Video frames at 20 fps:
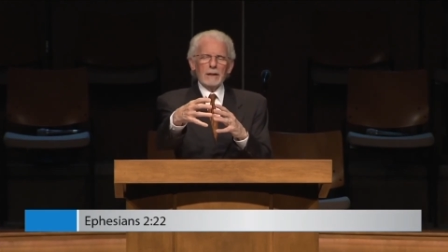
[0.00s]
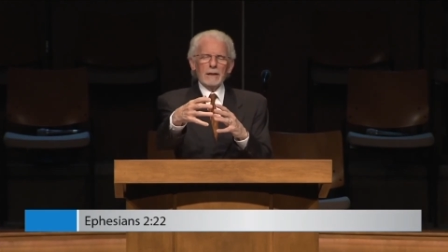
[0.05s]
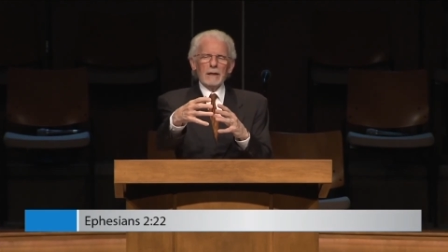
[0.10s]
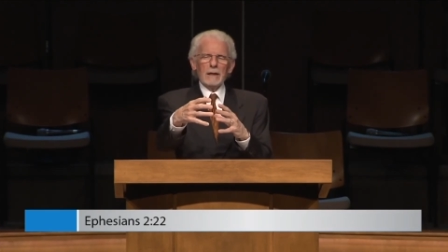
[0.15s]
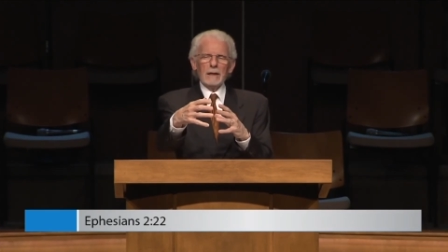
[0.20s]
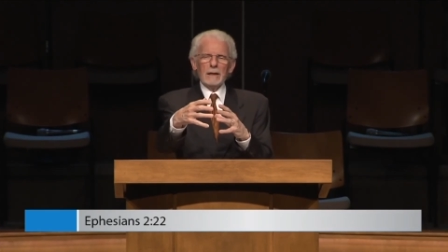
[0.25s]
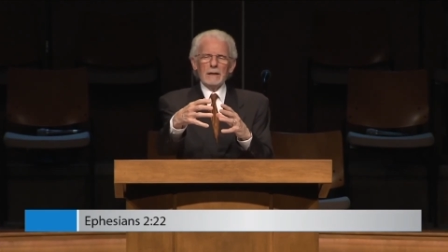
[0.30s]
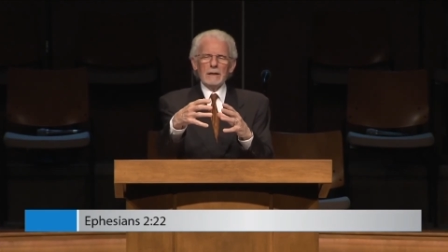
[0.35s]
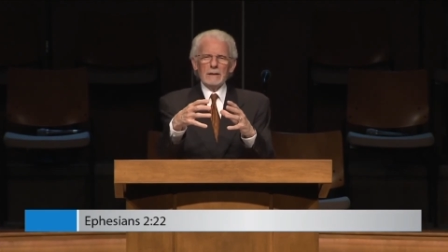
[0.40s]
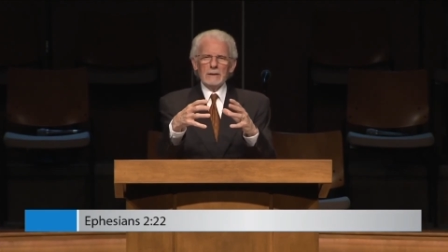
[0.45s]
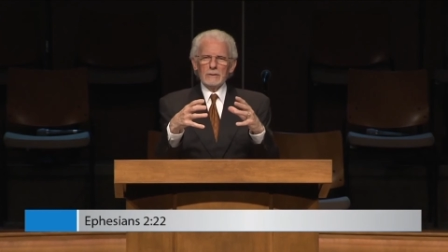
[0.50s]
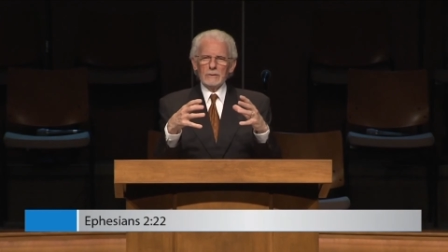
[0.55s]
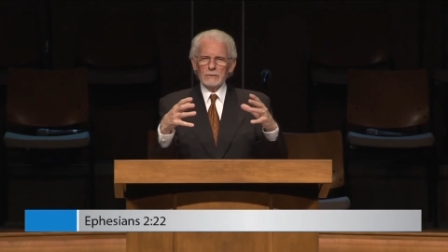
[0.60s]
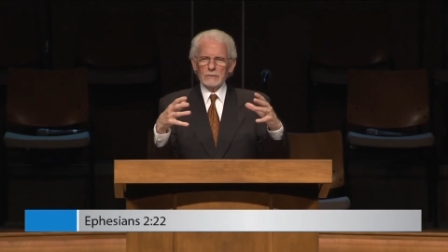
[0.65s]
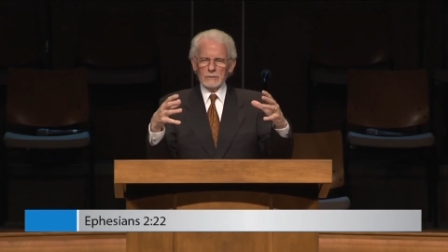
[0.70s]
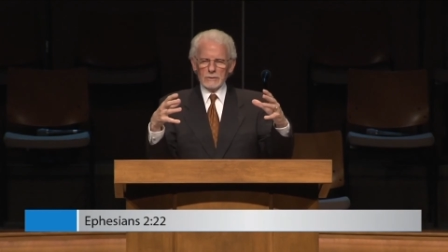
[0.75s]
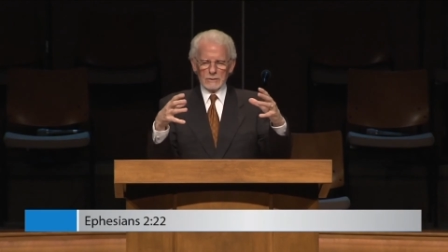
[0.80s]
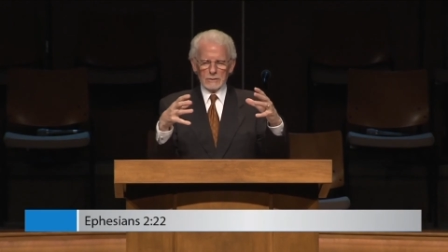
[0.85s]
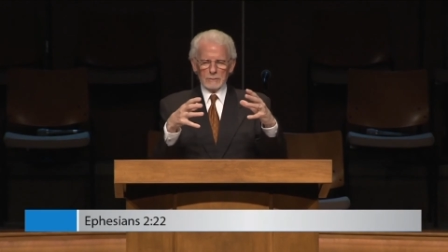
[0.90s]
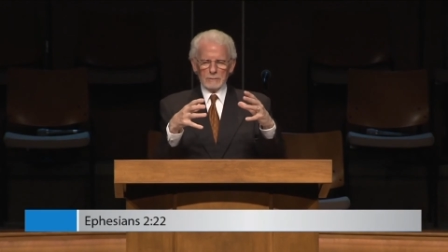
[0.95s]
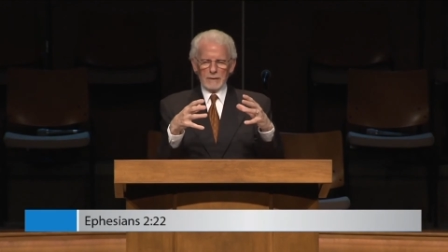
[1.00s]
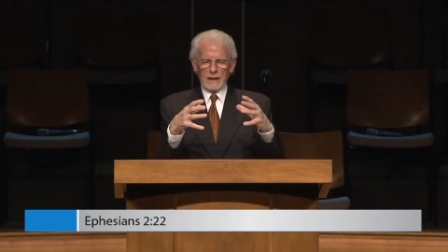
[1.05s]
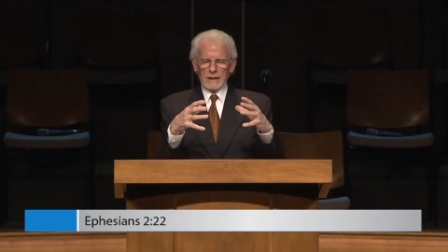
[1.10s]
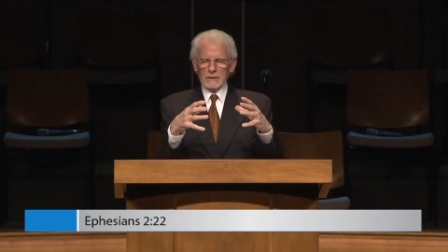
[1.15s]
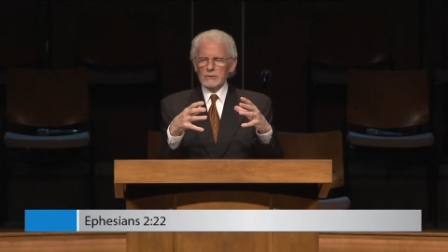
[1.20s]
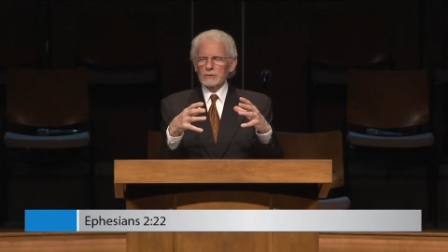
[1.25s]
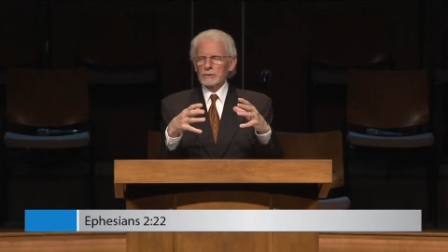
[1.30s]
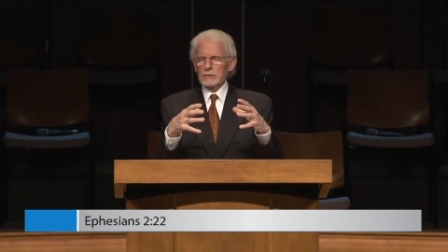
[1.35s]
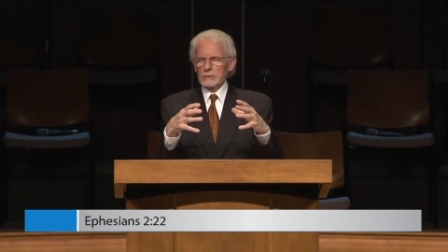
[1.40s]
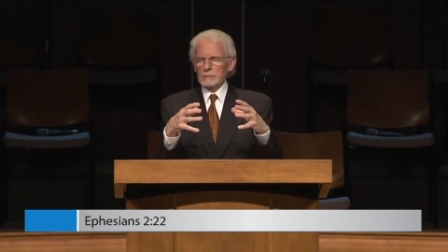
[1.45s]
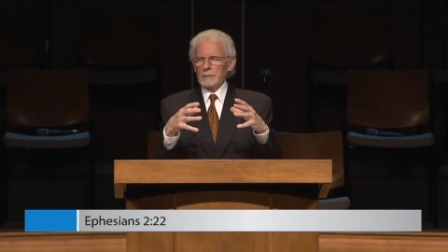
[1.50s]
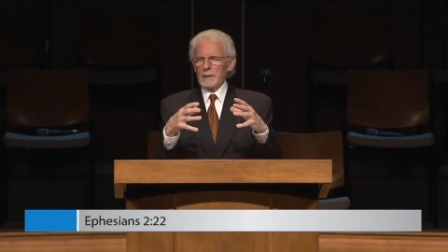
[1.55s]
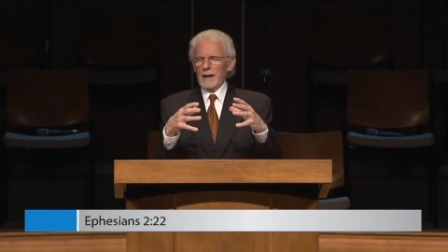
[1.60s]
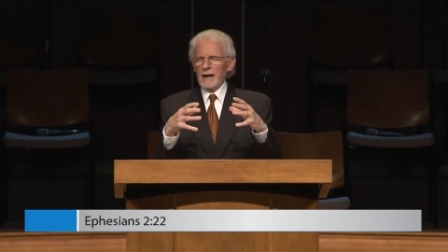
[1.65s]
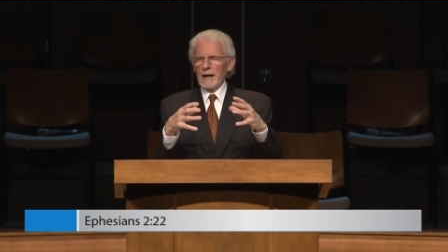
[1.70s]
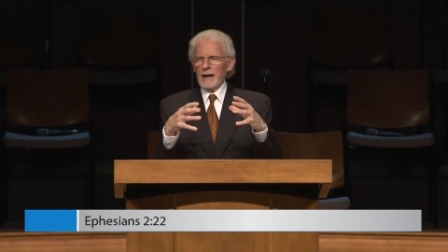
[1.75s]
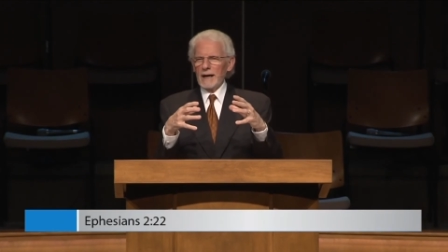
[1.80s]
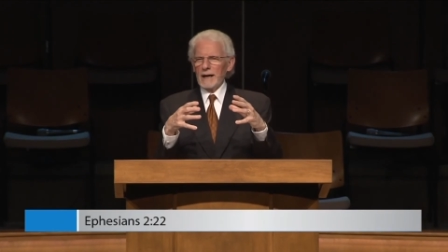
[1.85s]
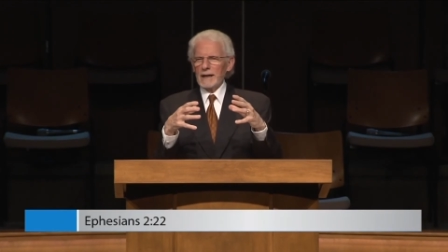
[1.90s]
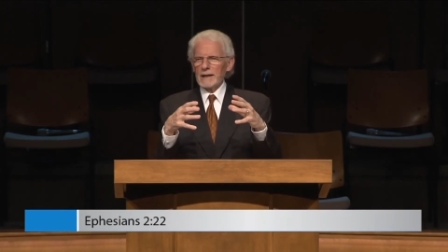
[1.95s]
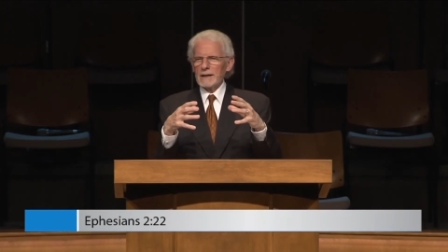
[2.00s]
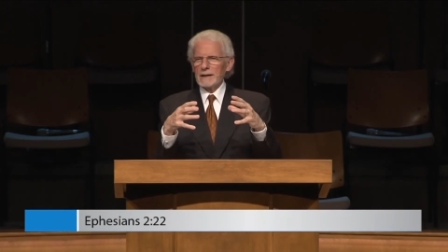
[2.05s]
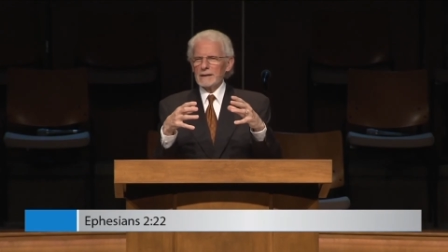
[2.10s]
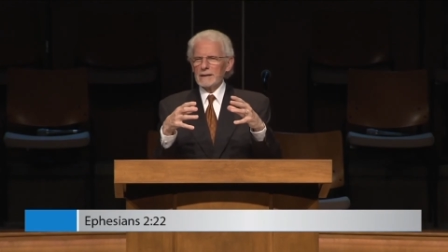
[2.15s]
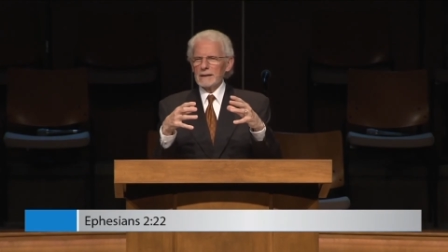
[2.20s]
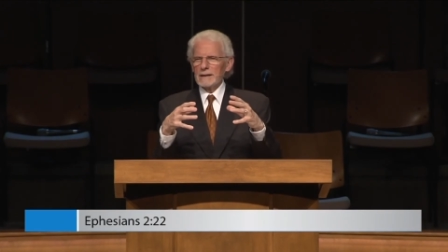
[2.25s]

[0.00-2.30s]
is measured by.